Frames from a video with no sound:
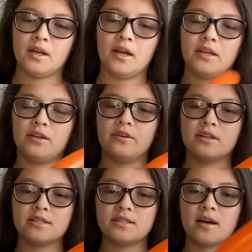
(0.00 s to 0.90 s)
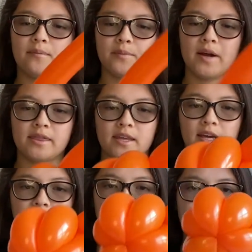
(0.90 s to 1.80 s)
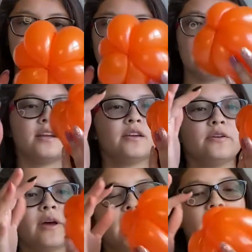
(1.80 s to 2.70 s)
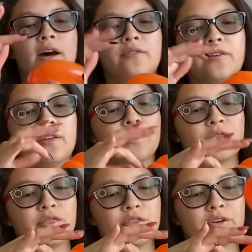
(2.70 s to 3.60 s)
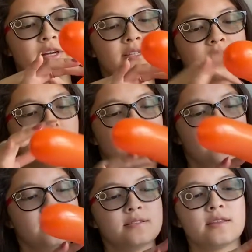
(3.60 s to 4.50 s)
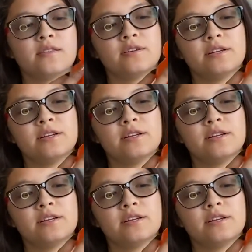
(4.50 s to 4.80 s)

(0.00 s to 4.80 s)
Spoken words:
And you can stop right there. Then you'd have 3 sides and 3